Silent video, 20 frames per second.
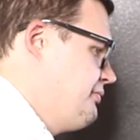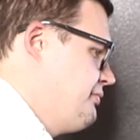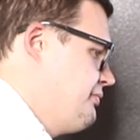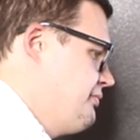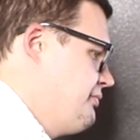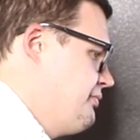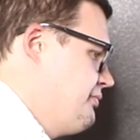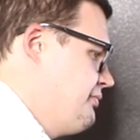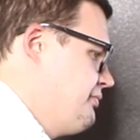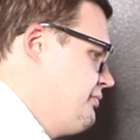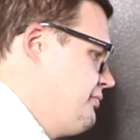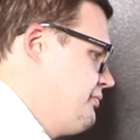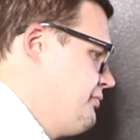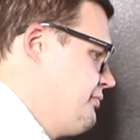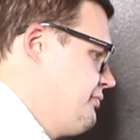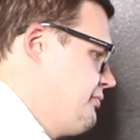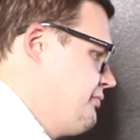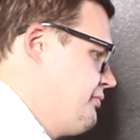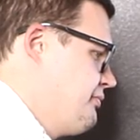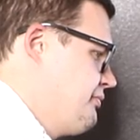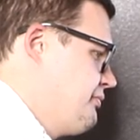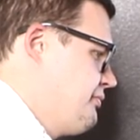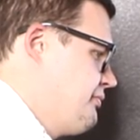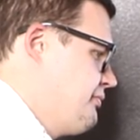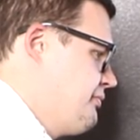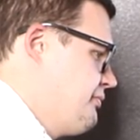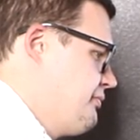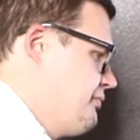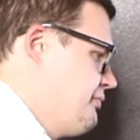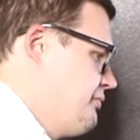
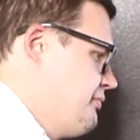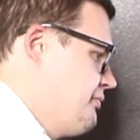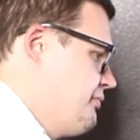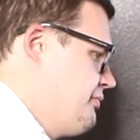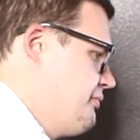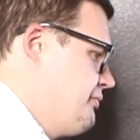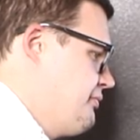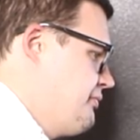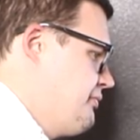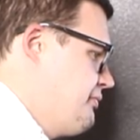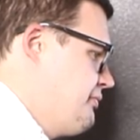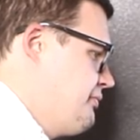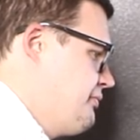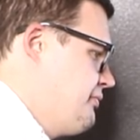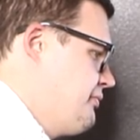(no one is talking)